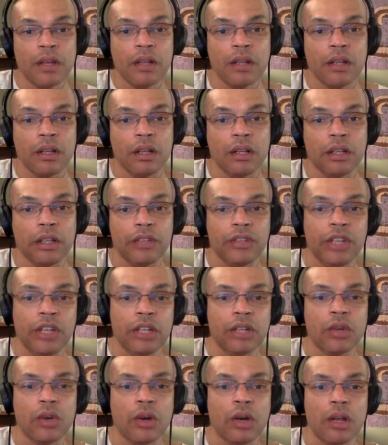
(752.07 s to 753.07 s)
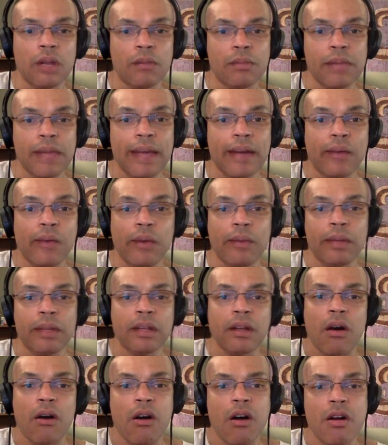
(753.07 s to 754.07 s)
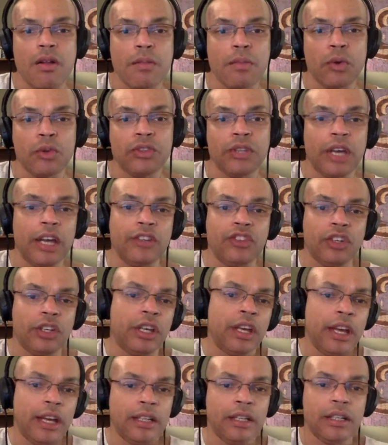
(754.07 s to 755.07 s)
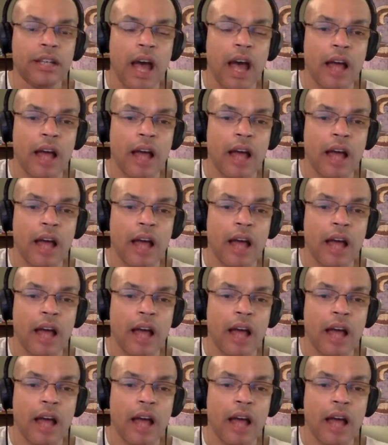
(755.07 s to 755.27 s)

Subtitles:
Latino and Black women are the most educated